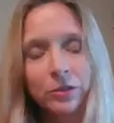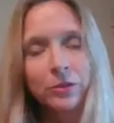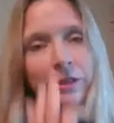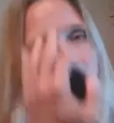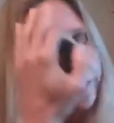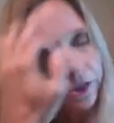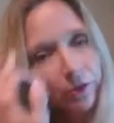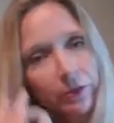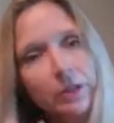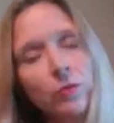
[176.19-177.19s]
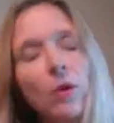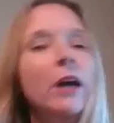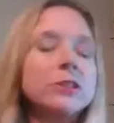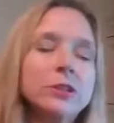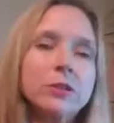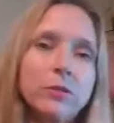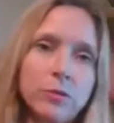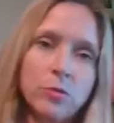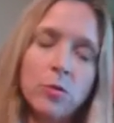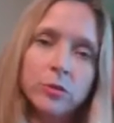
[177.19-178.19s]
You can literally watch it over the
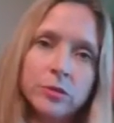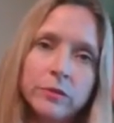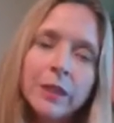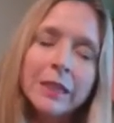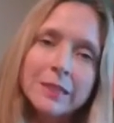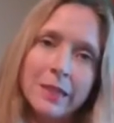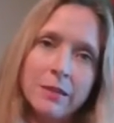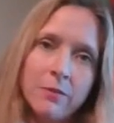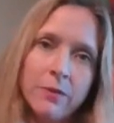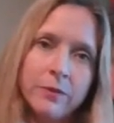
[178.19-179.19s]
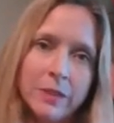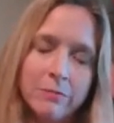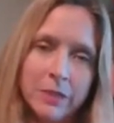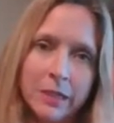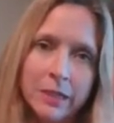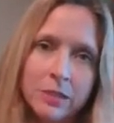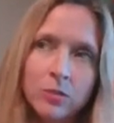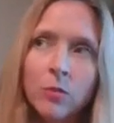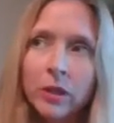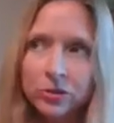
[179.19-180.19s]
course of 10 to 15 minutes.
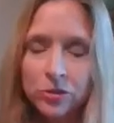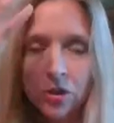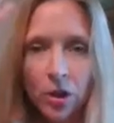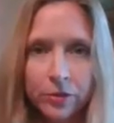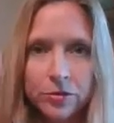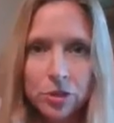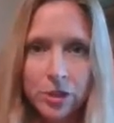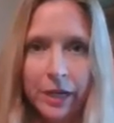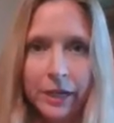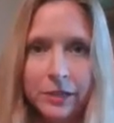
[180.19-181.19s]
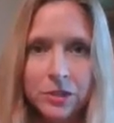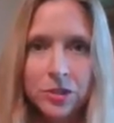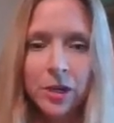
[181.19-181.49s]
You watch the colors change.